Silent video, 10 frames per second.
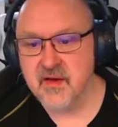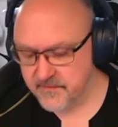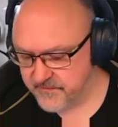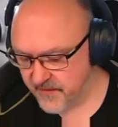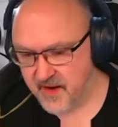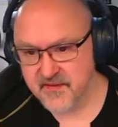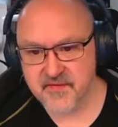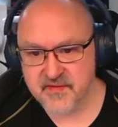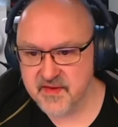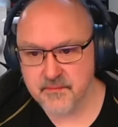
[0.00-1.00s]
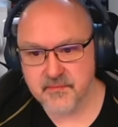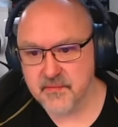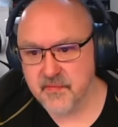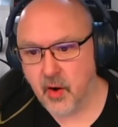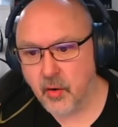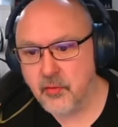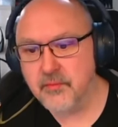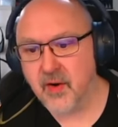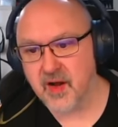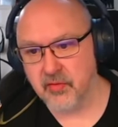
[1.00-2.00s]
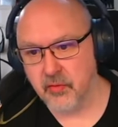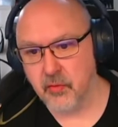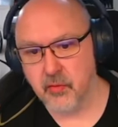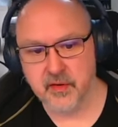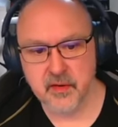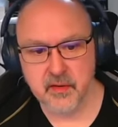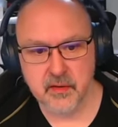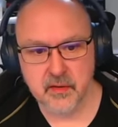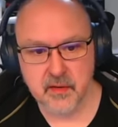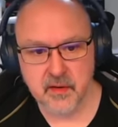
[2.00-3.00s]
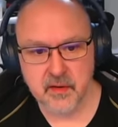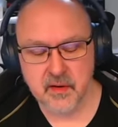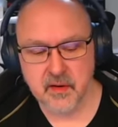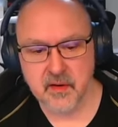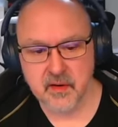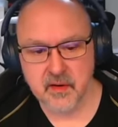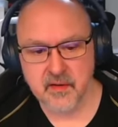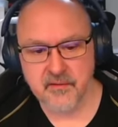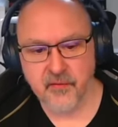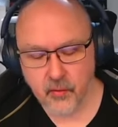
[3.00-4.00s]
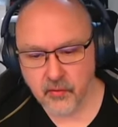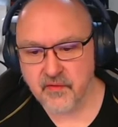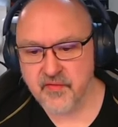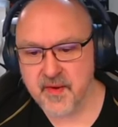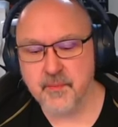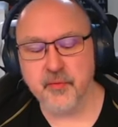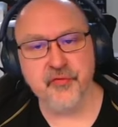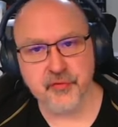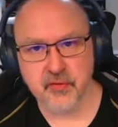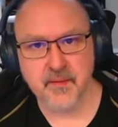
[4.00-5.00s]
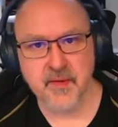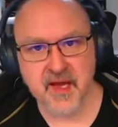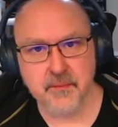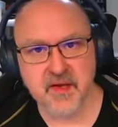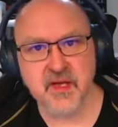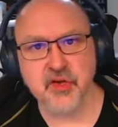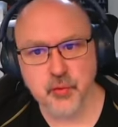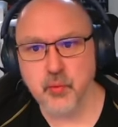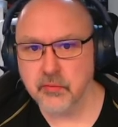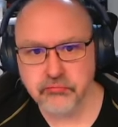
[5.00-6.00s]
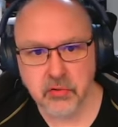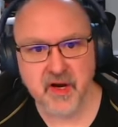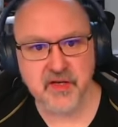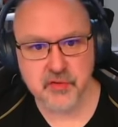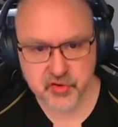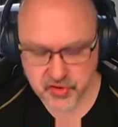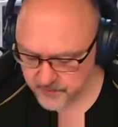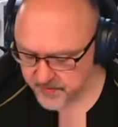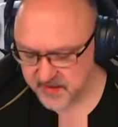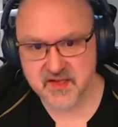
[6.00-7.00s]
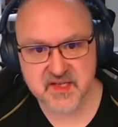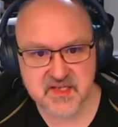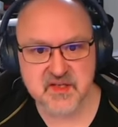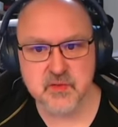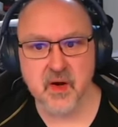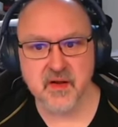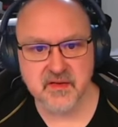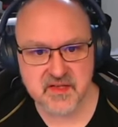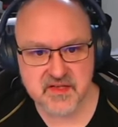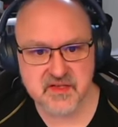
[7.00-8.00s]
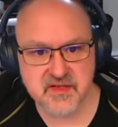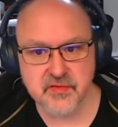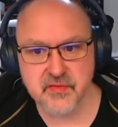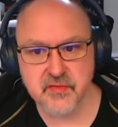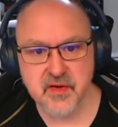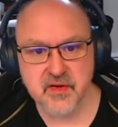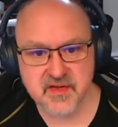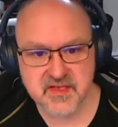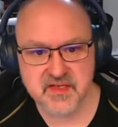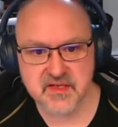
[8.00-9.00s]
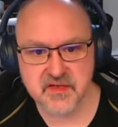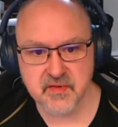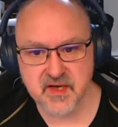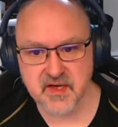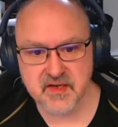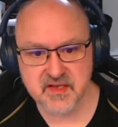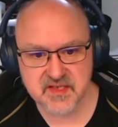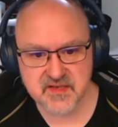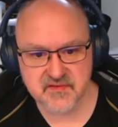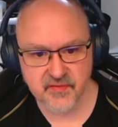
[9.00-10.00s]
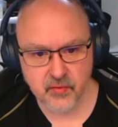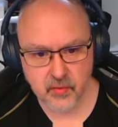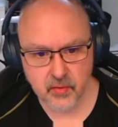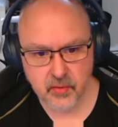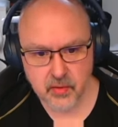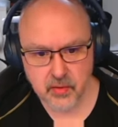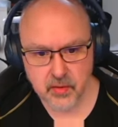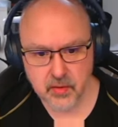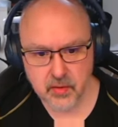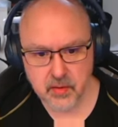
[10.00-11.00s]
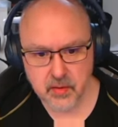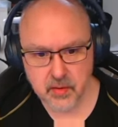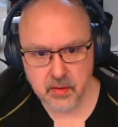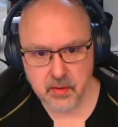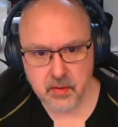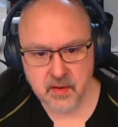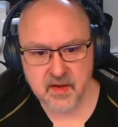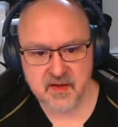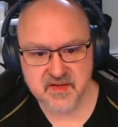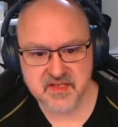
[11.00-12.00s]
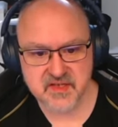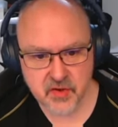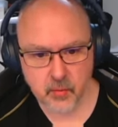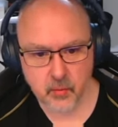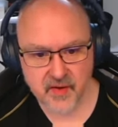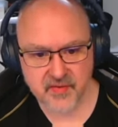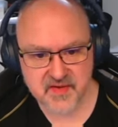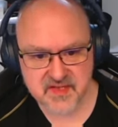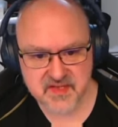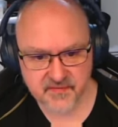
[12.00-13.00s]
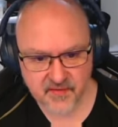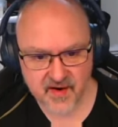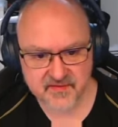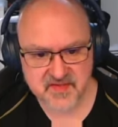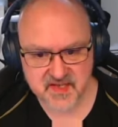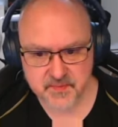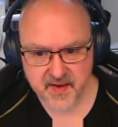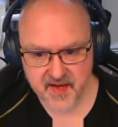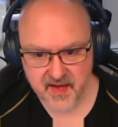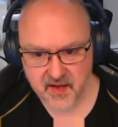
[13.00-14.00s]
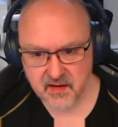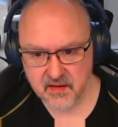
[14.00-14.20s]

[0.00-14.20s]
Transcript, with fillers: Five. Oh my Lord. For all of the people screaming at me, you were right. You should have been. This is one, this is two, this is three, this is four. This is not one, this is a five, six pair.